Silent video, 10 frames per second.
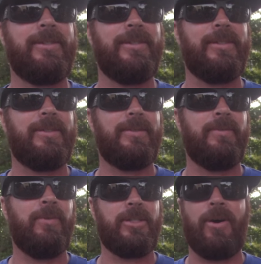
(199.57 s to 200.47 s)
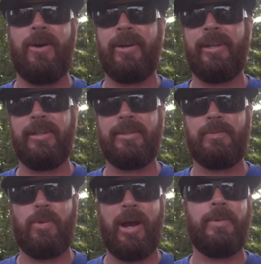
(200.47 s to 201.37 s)
is retarded. It's
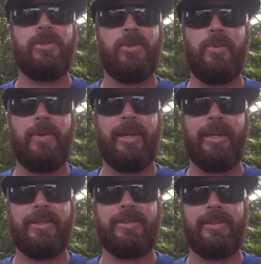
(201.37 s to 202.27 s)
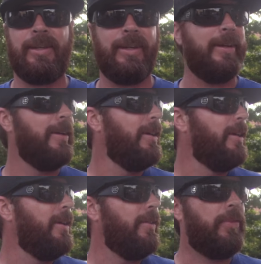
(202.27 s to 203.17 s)
probably too big. It's a
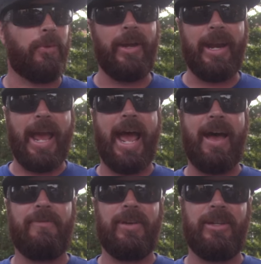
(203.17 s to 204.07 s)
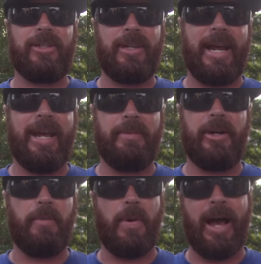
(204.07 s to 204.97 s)
3.5-inch
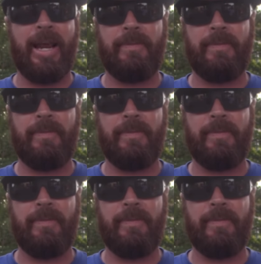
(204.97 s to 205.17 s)
diameter pipe